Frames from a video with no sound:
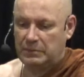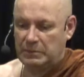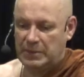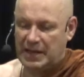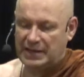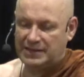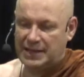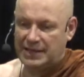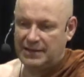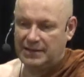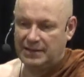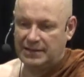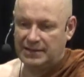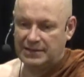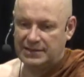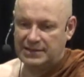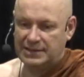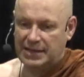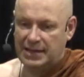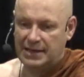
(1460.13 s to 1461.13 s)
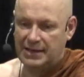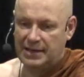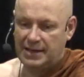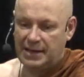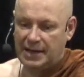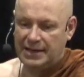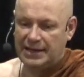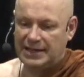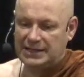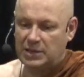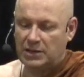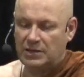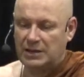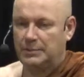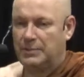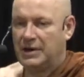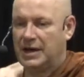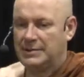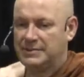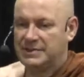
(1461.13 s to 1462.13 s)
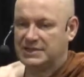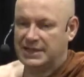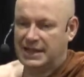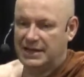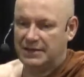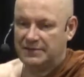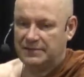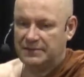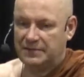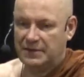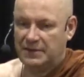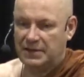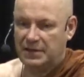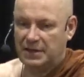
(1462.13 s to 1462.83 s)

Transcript: attendants, yeah? And he's suddenly by himself.